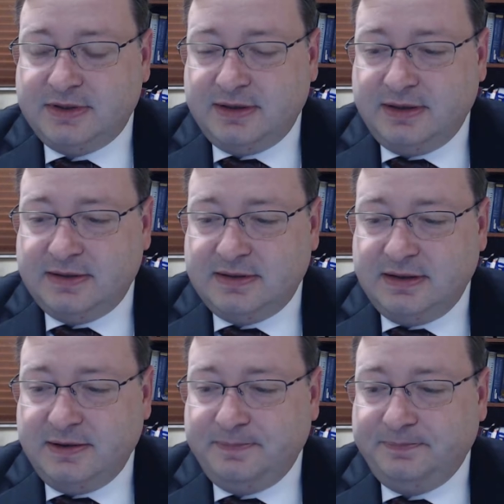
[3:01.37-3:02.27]

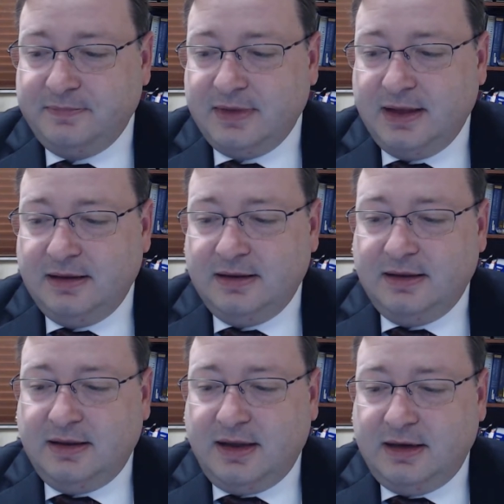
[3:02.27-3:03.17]
citizen,
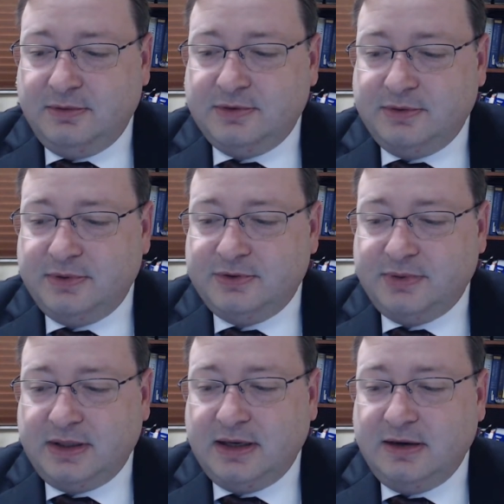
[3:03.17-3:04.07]
and it was a
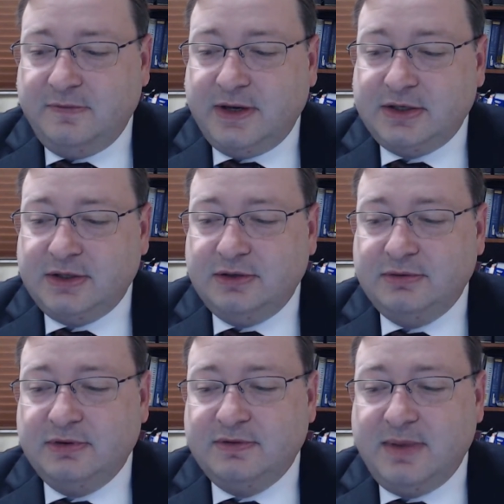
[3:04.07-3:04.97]
restricted innovation
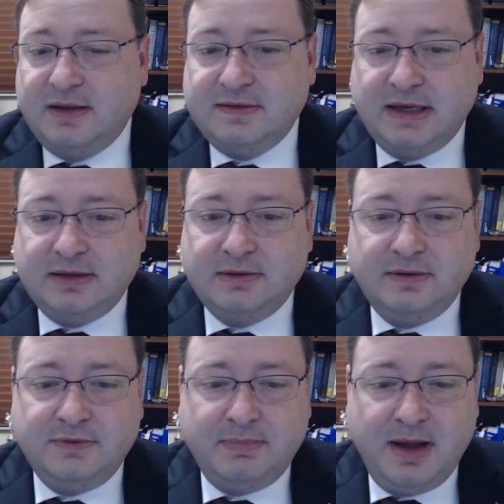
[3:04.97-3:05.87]
to a small sector
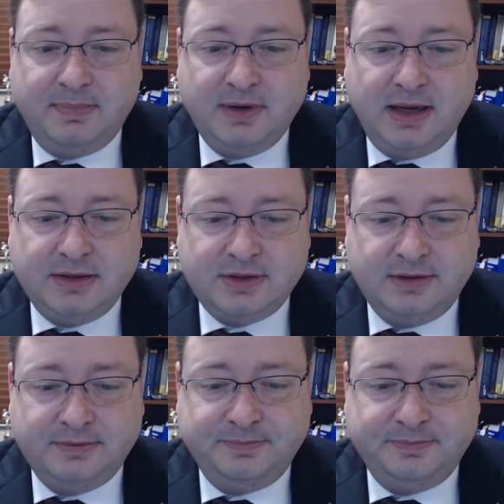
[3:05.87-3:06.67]
of the population.